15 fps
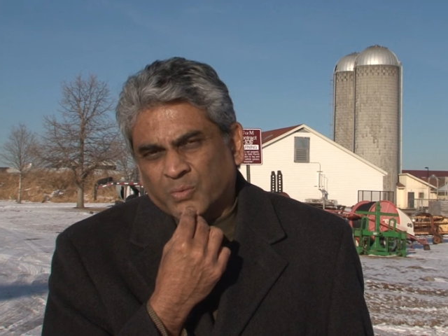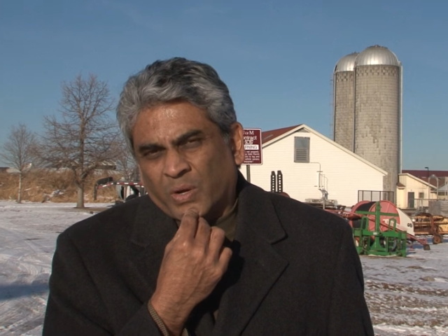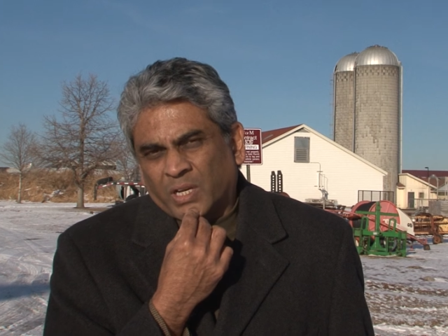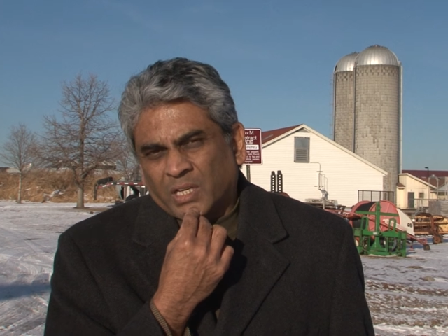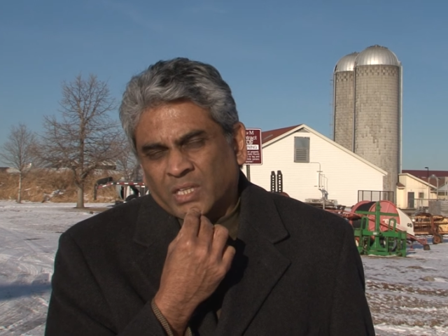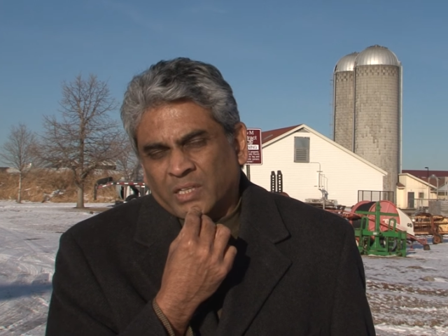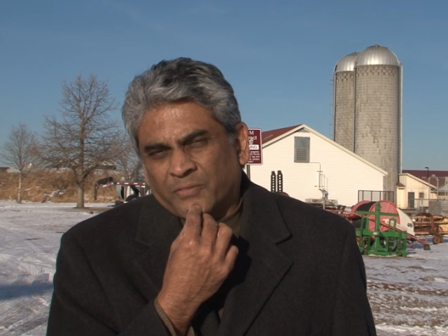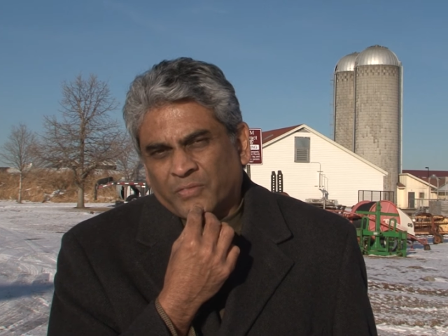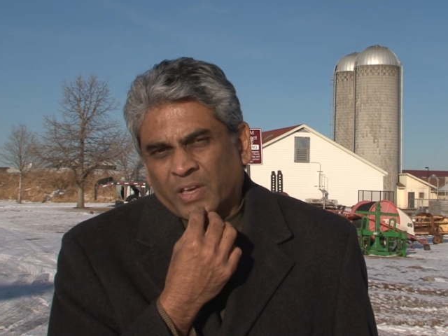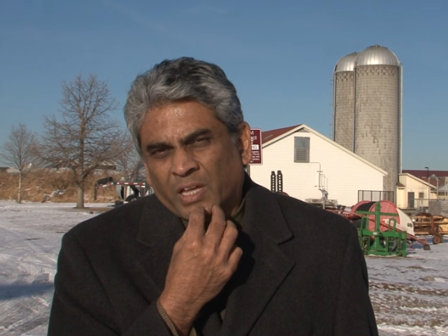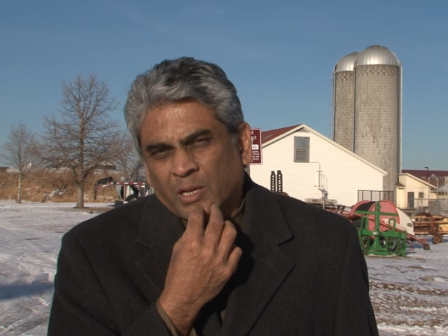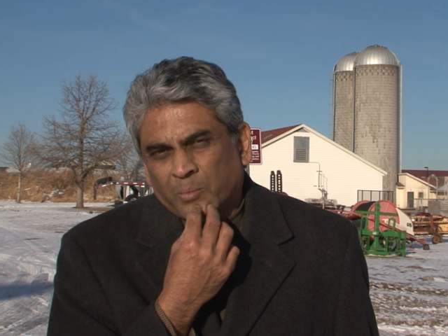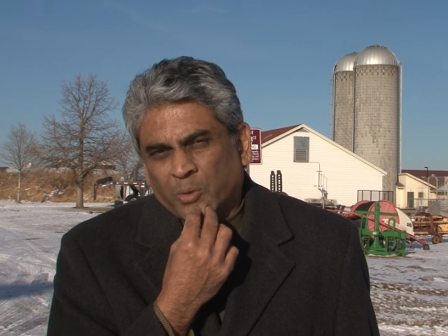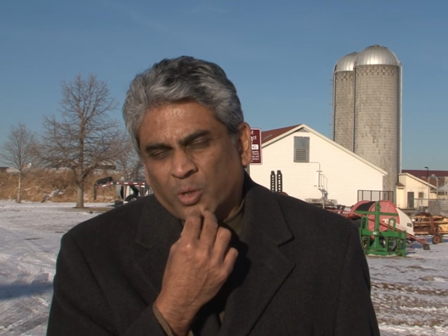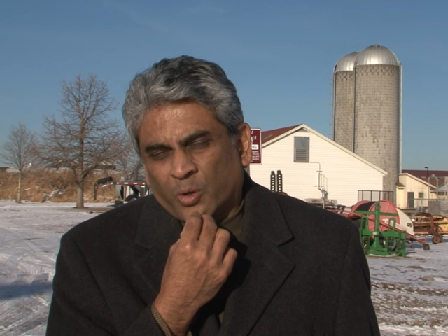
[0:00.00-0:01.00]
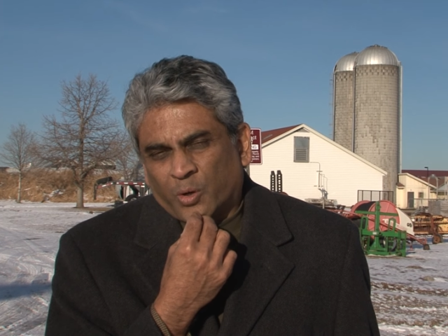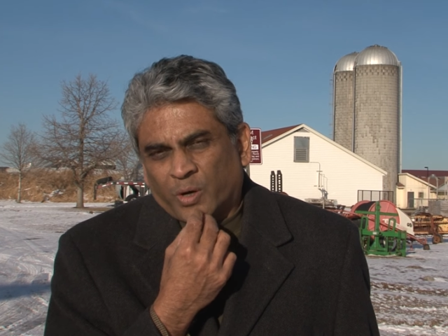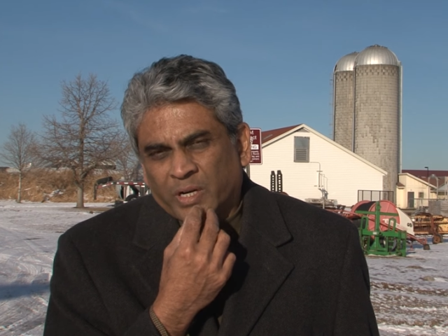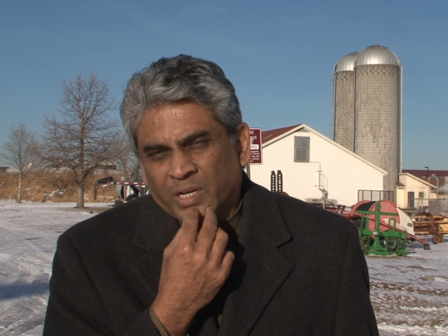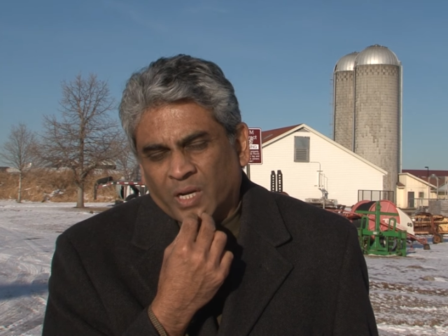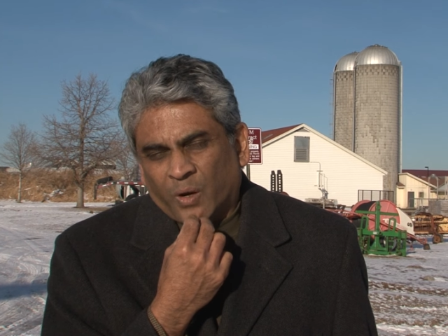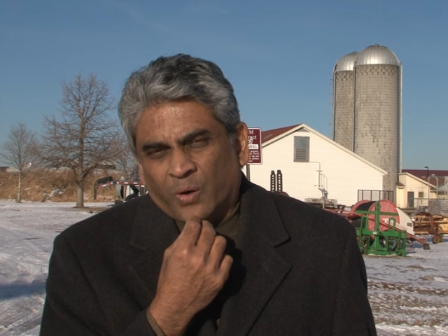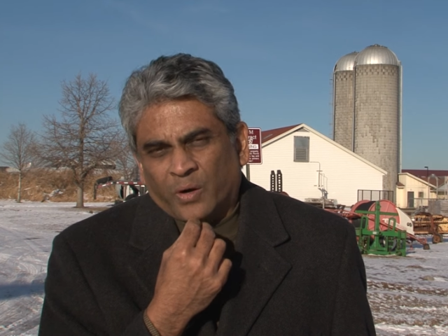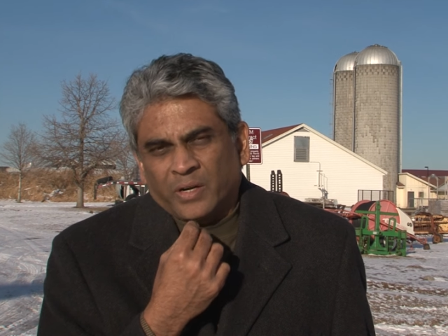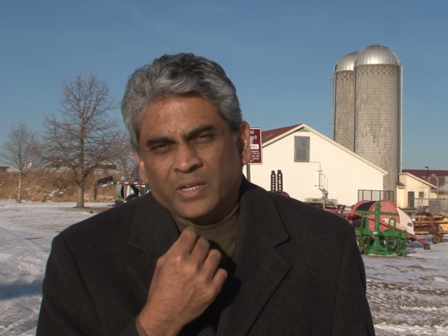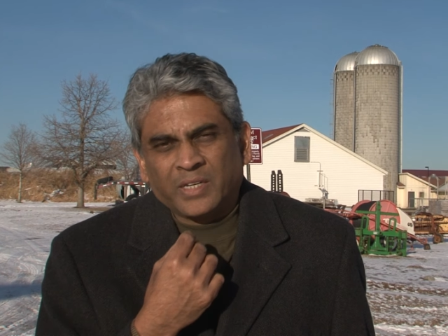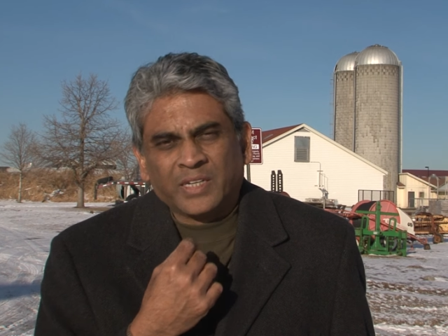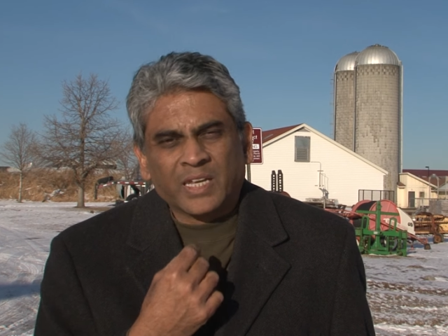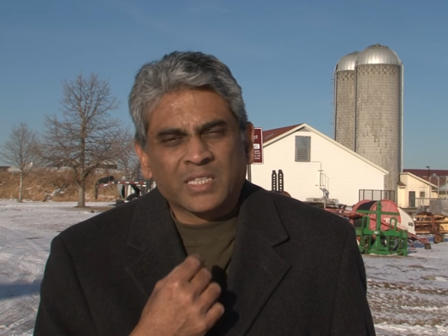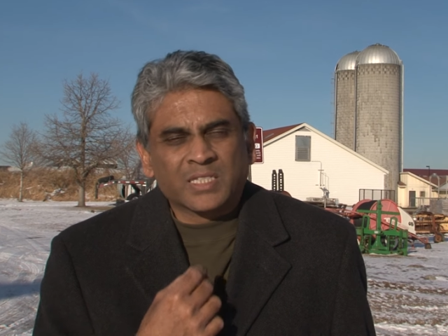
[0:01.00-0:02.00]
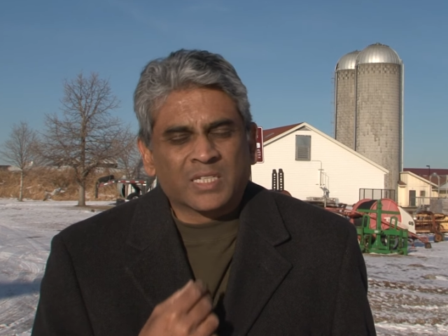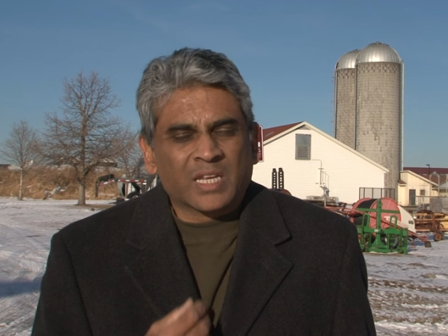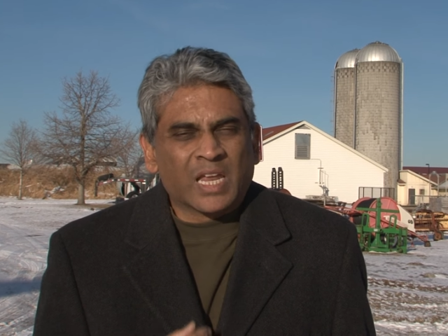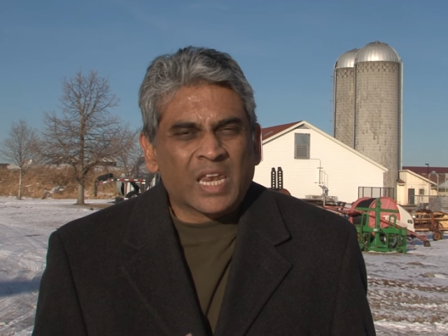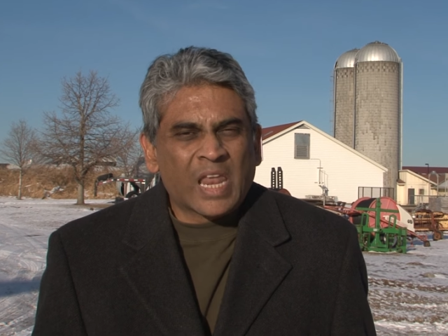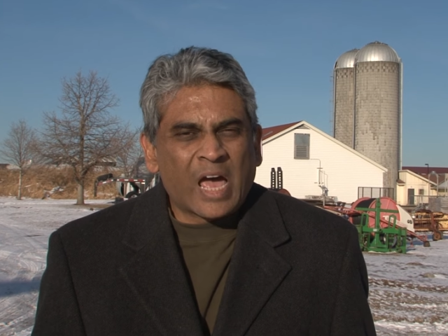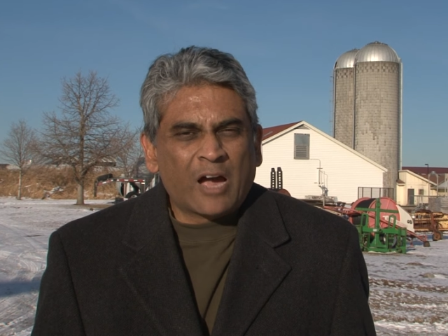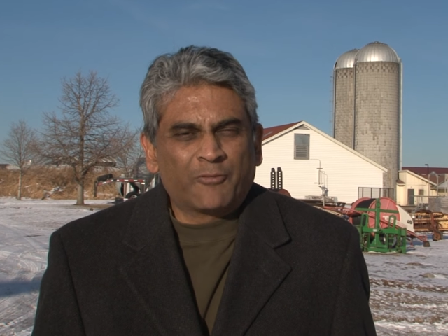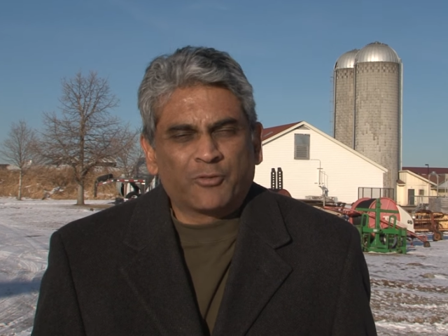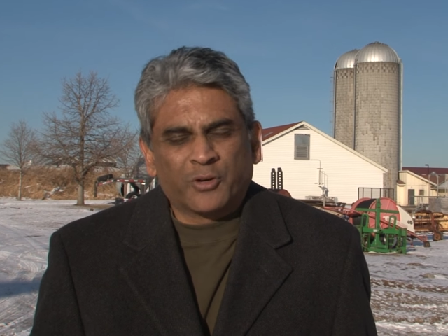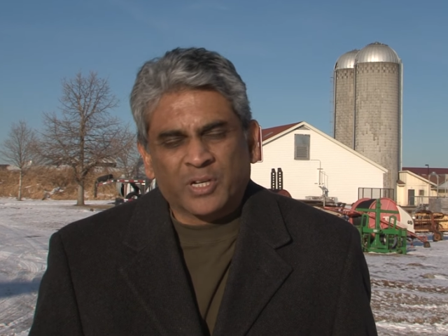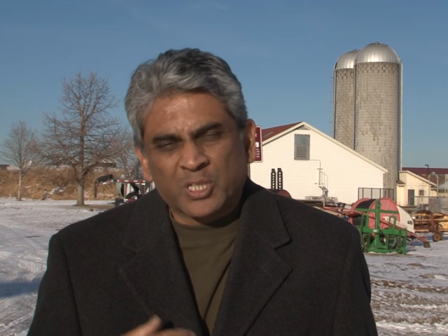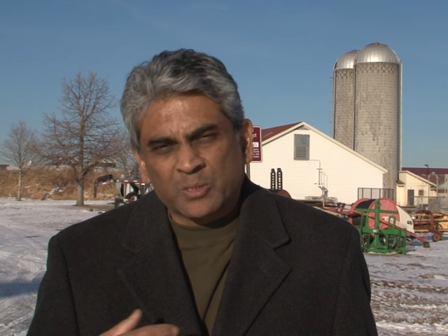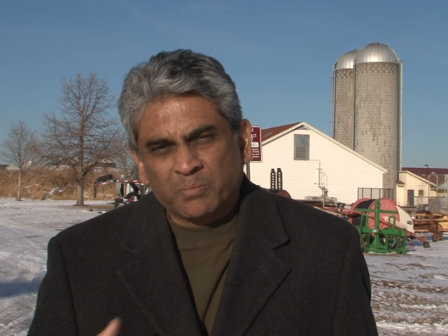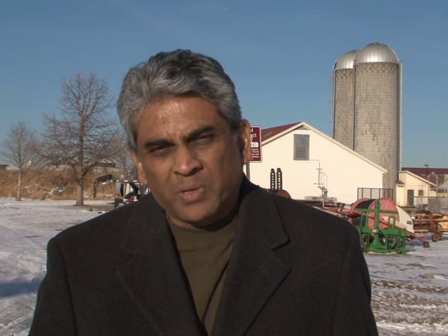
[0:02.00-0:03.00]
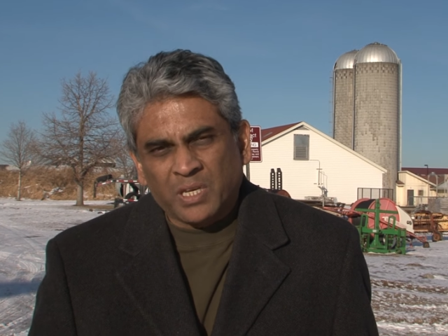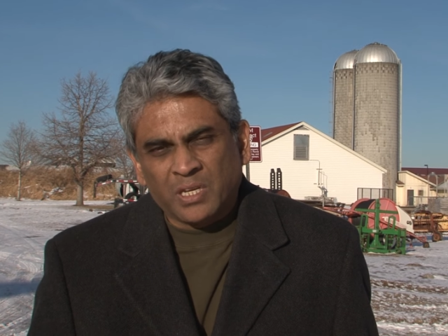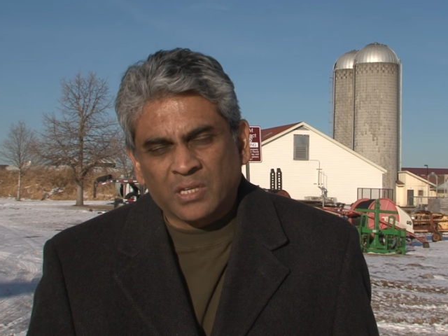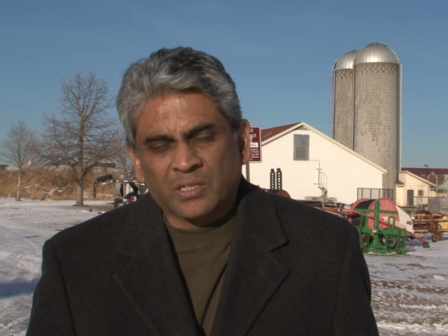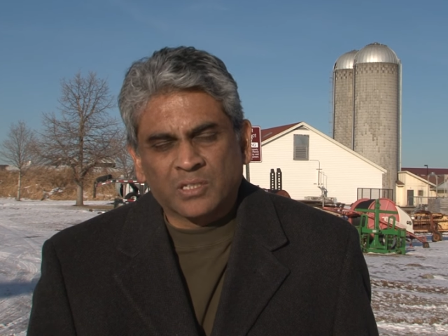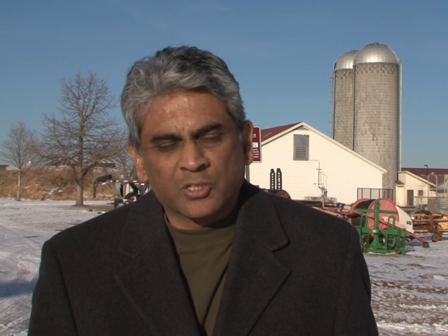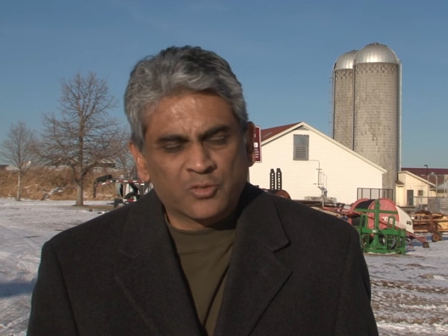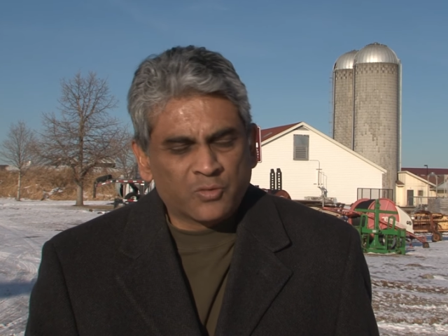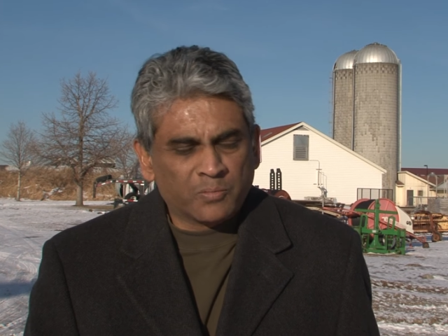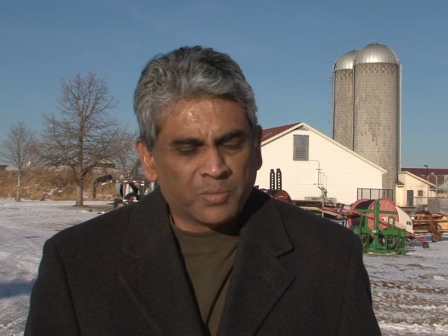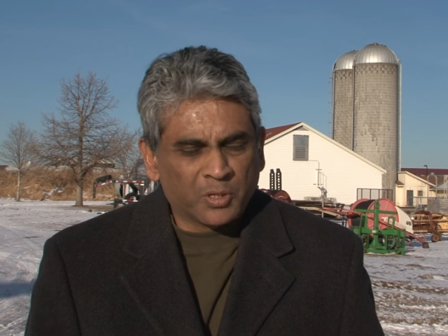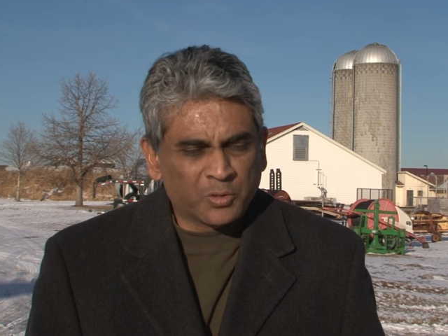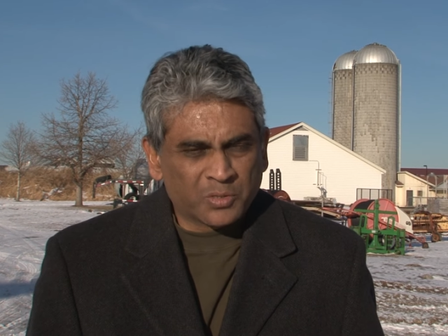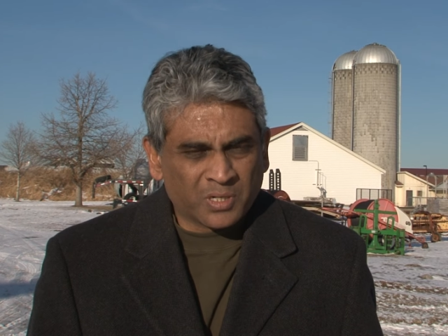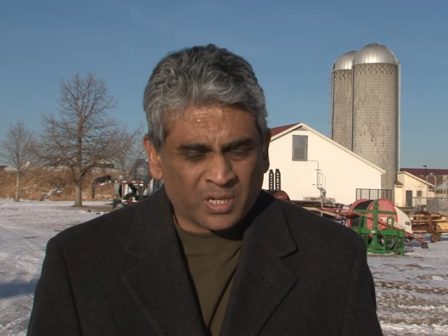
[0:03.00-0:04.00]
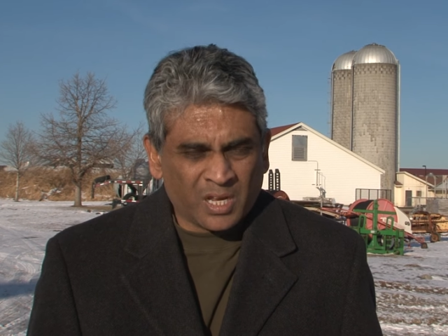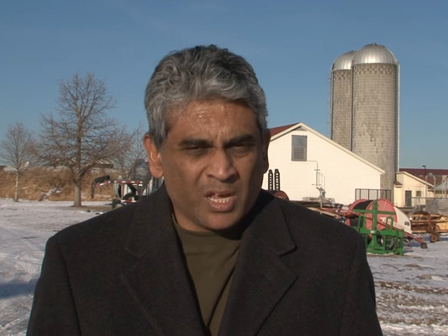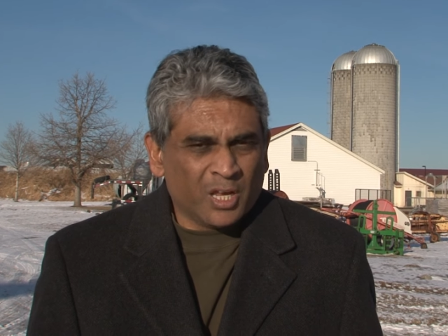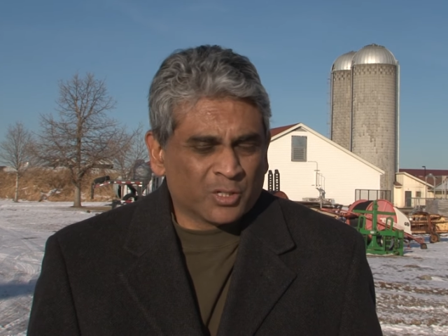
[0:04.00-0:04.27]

readily available or doesn't allow for expedient distribution.